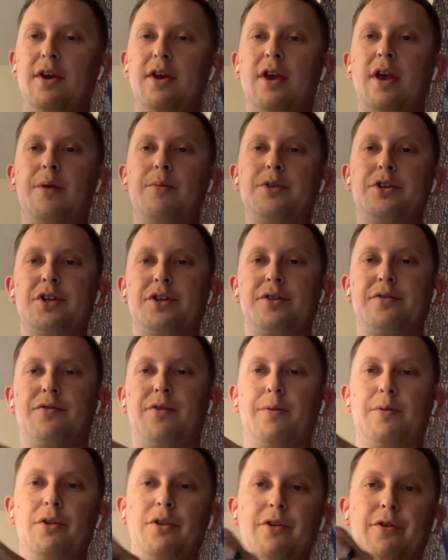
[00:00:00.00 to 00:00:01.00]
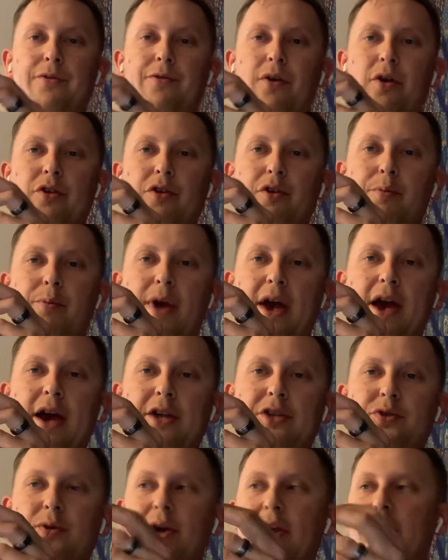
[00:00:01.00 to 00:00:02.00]
images from a little farther back
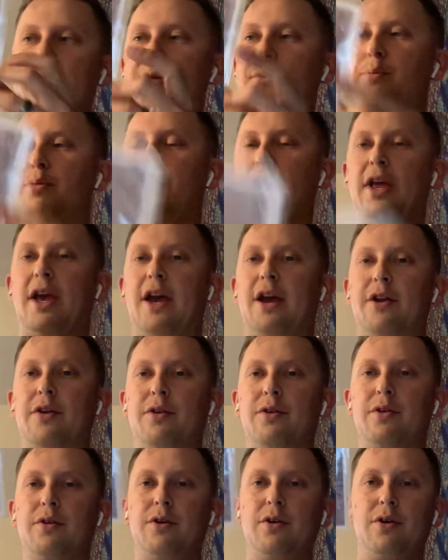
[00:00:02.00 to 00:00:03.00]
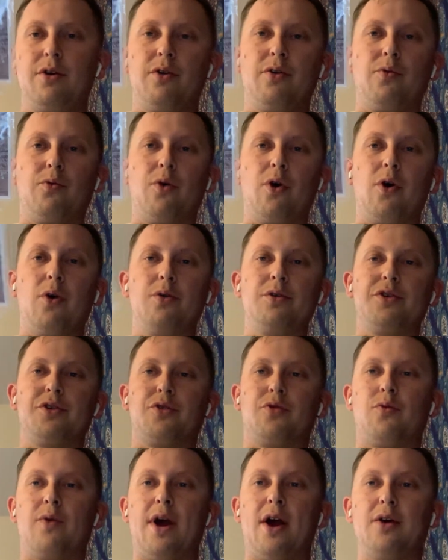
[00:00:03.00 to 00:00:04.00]
so I could plan roads or
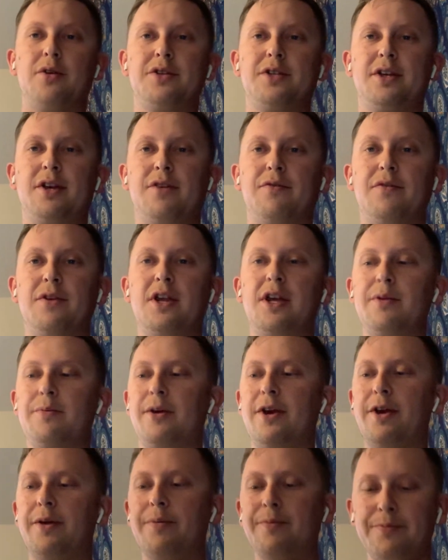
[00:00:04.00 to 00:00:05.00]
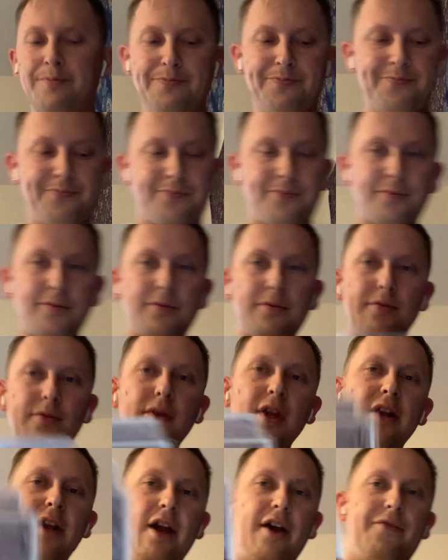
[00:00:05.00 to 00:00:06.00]
routes if need be.
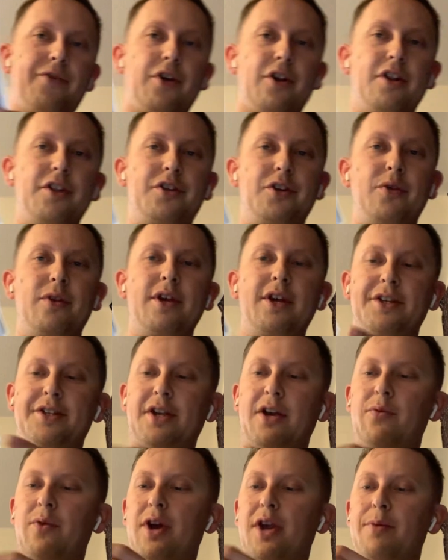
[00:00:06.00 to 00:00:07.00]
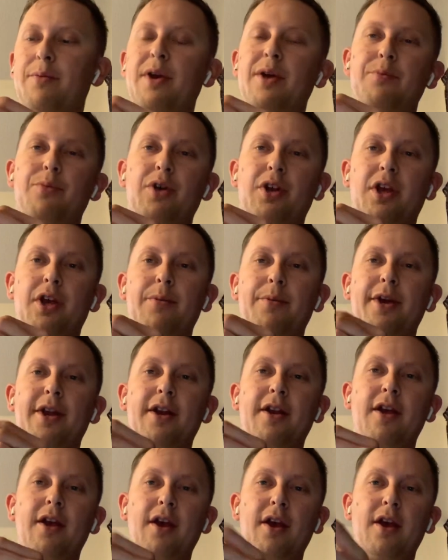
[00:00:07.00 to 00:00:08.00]
Now, if you're going to do this, I recommend putting them
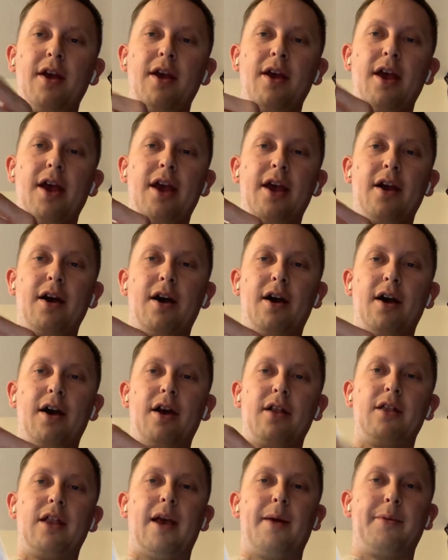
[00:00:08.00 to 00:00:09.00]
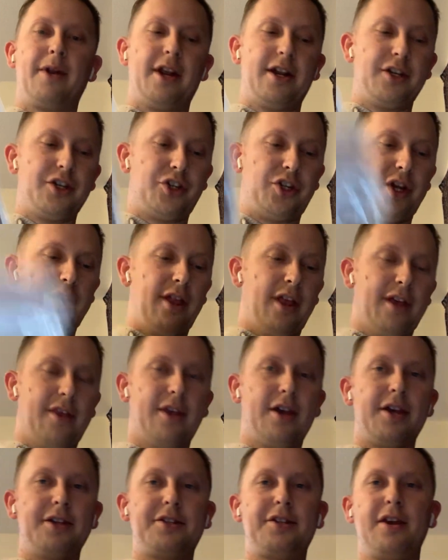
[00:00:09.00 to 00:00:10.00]
in a laminated sheet like
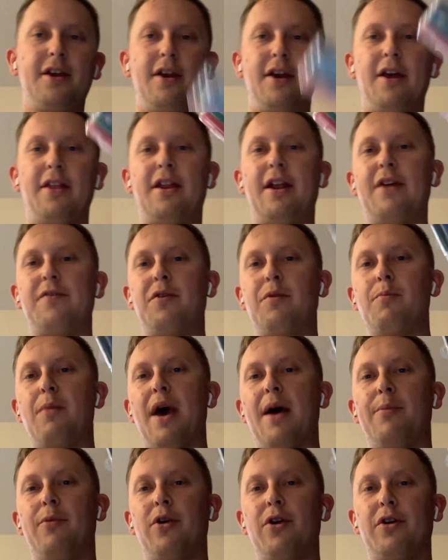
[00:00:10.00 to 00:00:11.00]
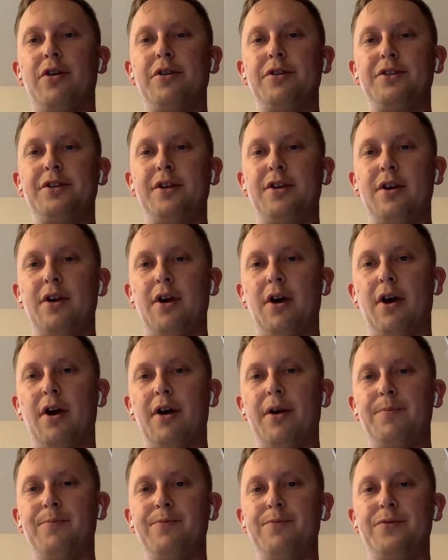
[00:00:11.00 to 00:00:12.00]
this and then having map markers.
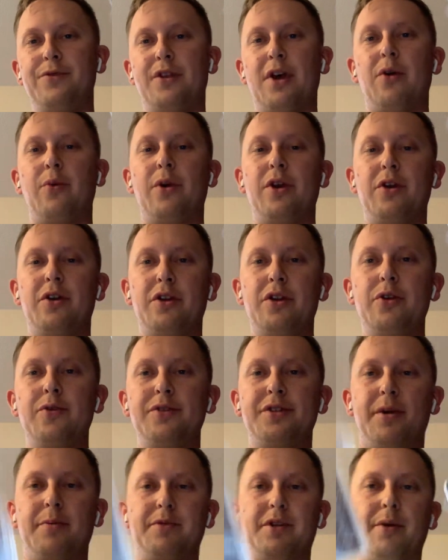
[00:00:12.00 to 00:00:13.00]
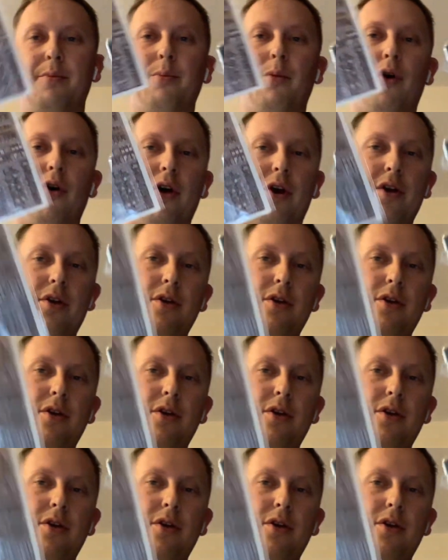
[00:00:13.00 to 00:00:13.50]
That way you can use them to mark